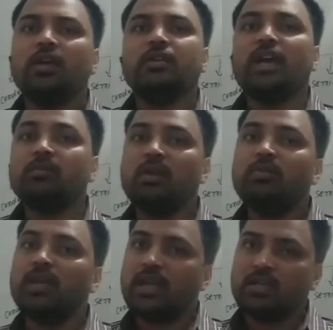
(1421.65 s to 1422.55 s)
that will
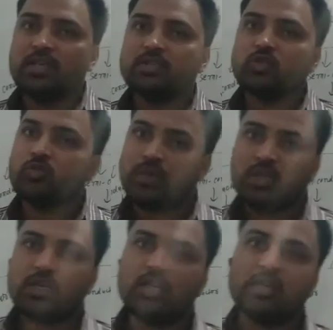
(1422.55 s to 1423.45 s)
be act as a
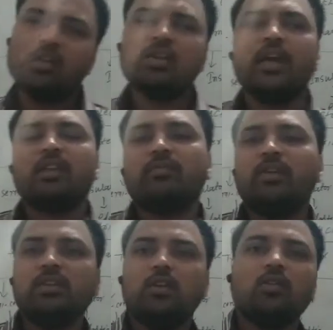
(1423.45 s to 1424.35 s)
superconductor at
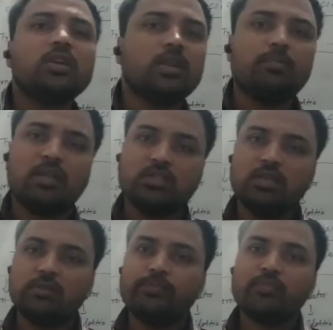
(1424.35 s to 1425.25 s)
very lower
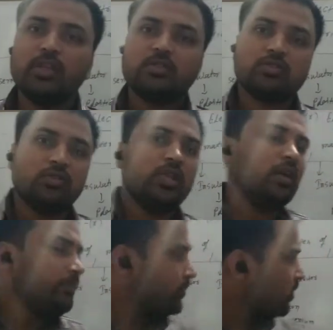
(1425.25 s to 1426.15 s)
temperature. So
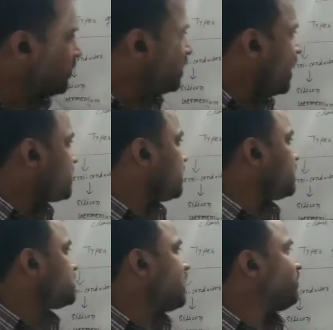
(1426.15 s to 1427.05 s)
here we write an
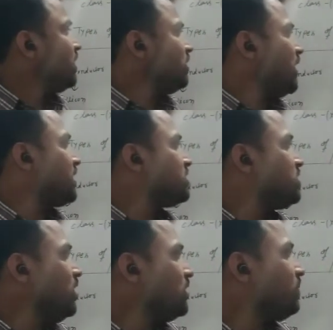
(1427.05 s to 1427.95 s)
example,
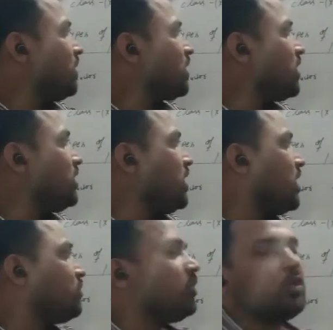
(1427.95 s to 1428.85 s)
Hg, the mercury
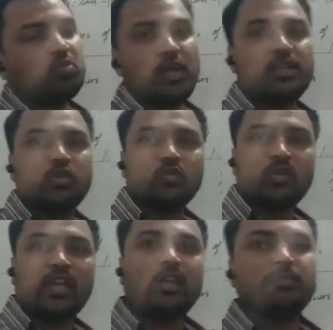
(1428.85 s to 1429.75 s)
at
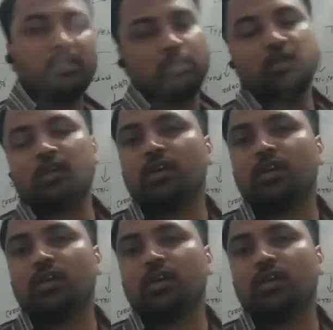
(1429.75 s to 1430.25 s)
4.2 Kelvin,